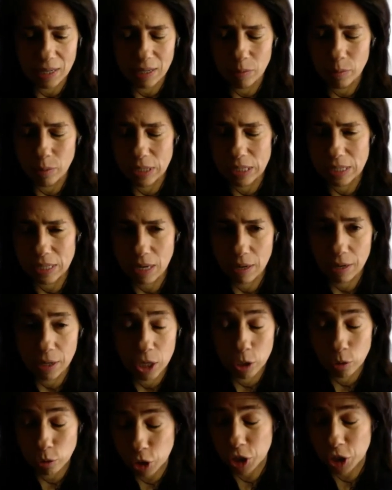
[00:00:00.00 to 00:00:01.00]
It was a
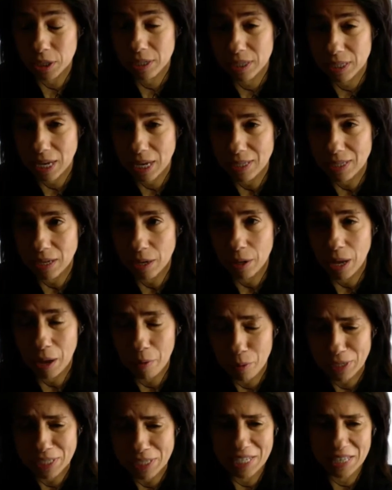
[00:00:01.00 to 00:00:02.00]
huge success. I
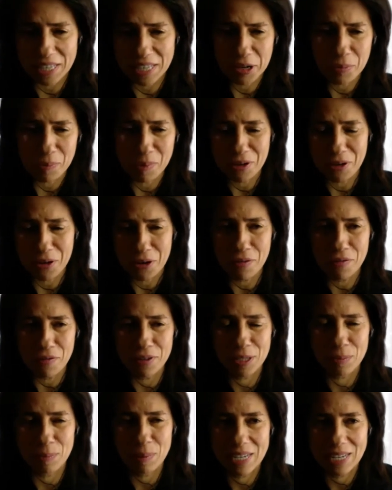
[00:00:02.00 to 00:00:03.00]
was a little bit
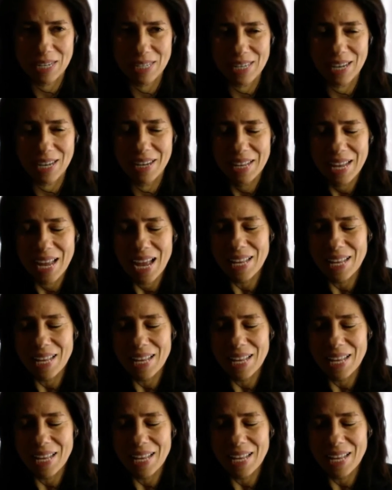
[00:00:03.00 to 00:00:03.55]
nervous because I